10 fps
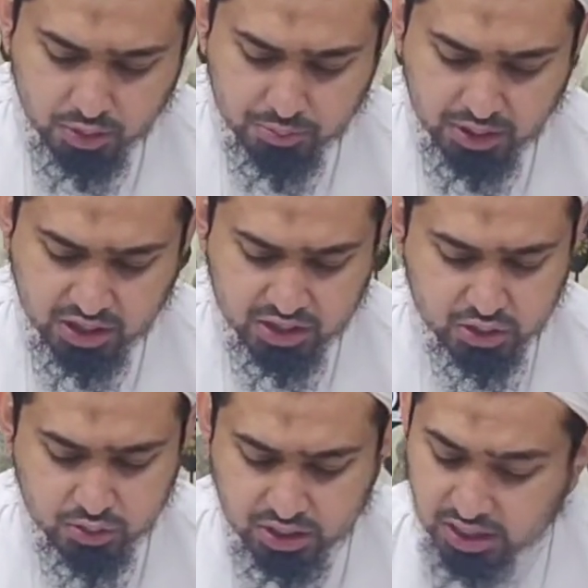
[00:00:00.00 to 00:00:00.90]
But
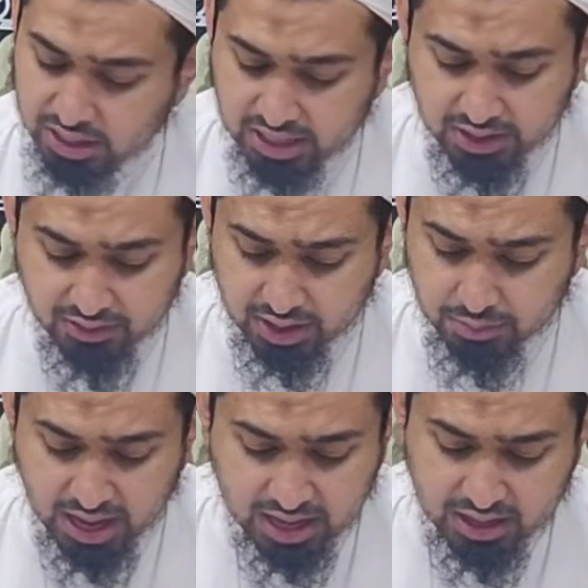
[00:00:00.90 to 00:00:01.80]
because you didn't give
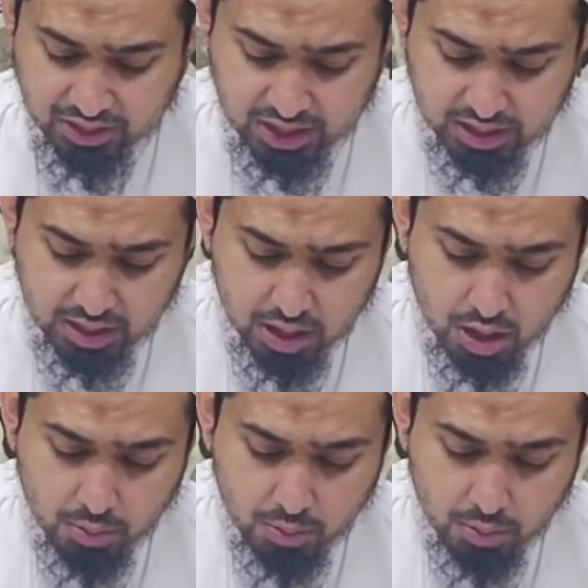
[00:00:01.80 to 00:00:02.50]
him anything,